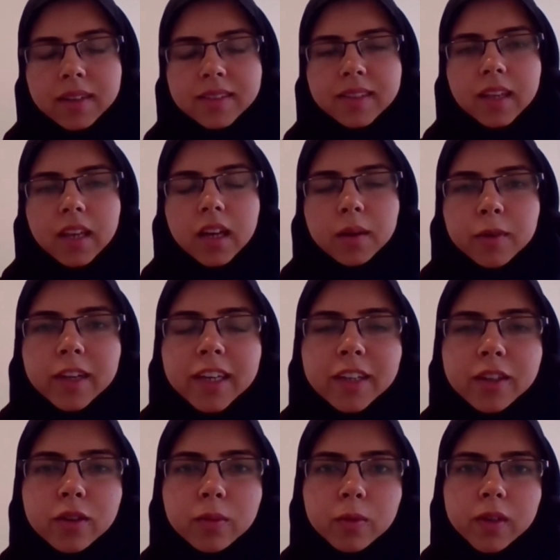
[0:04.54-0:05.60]
Assalamu
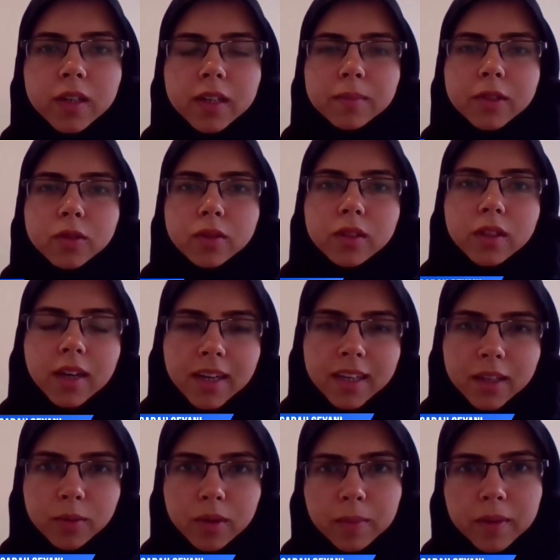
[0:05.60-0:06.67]
alaikum wa
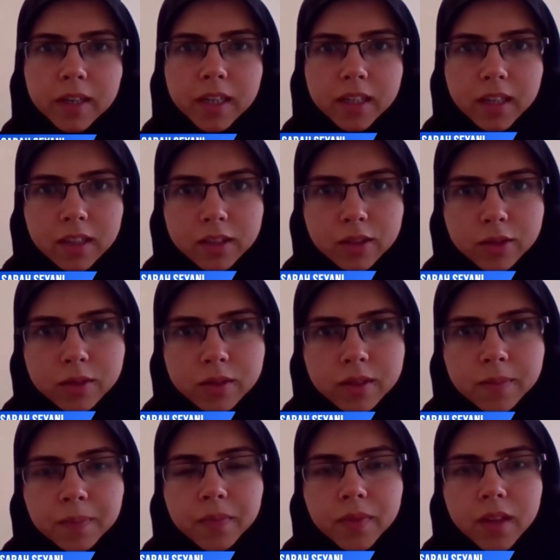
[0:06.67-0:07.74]
rahmatullahi wa barakatuh.
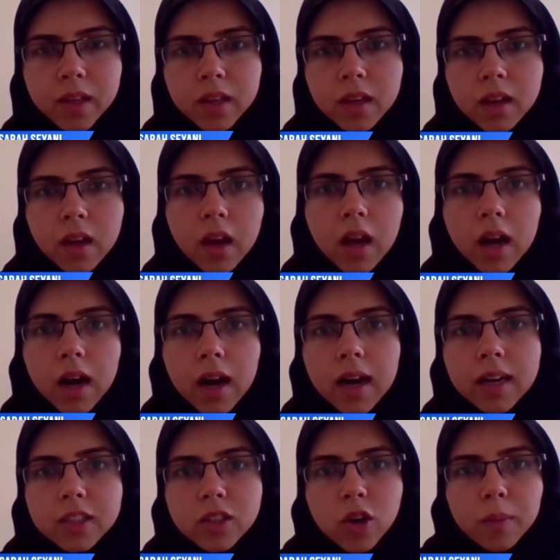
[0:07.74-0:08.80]

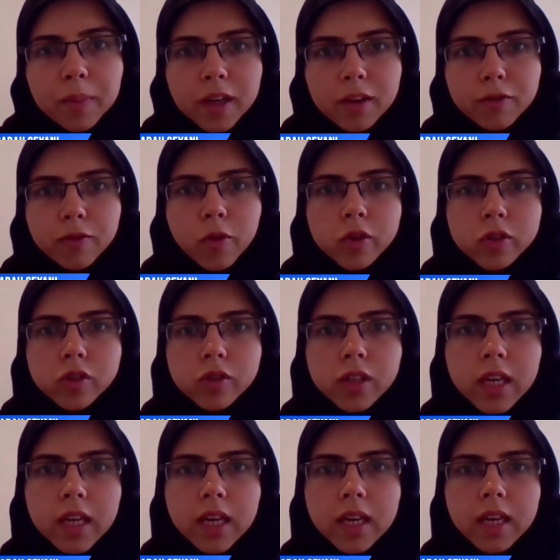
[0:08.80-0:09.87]
Our topic for
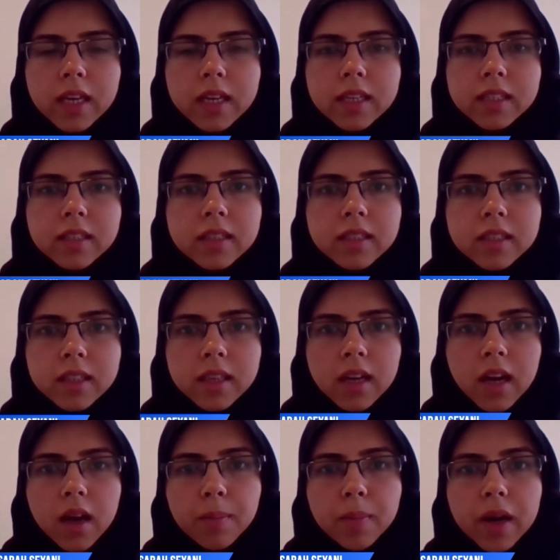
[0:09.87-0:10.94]
today is
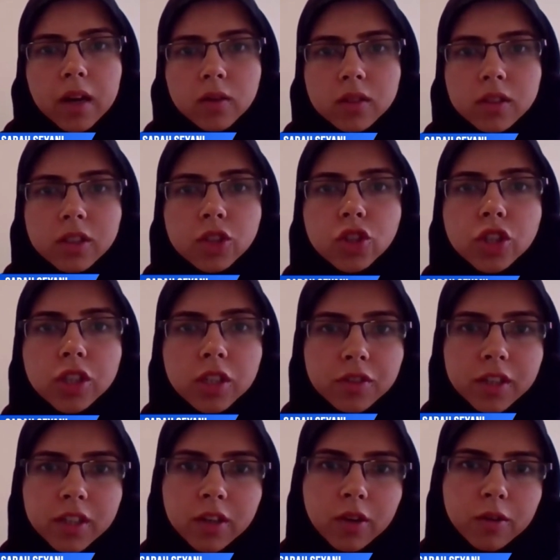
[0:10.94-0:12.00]
about the
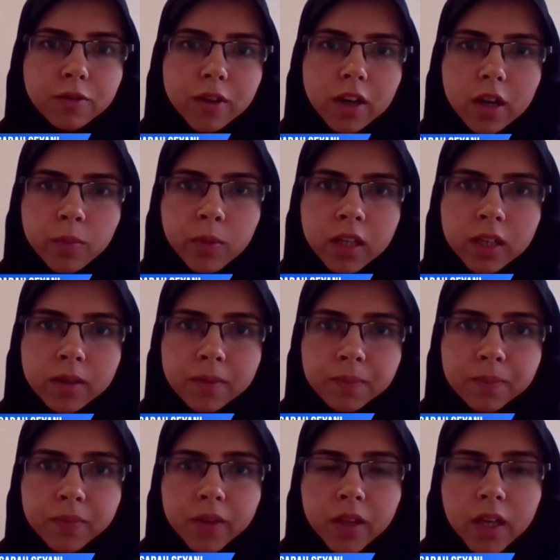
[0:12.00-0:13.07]
children of Karbala.